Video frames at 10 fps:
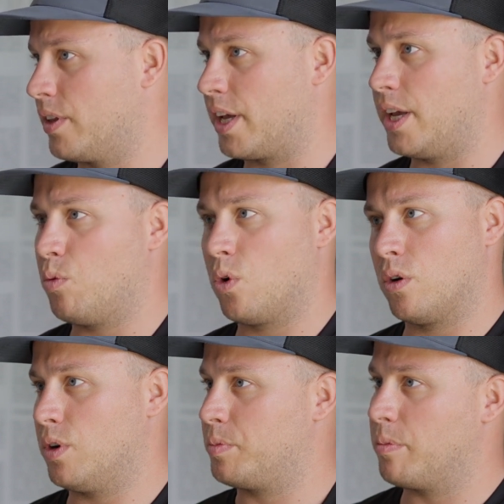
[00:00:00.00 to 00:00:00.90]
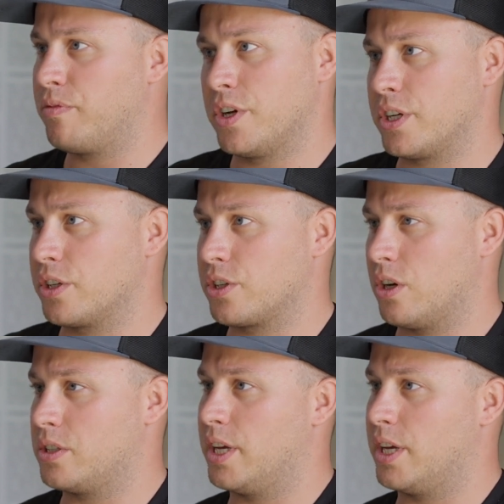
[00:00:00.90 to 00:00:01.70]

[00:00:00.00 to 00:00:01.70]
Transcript: Like he wore ripped up fishing shirts.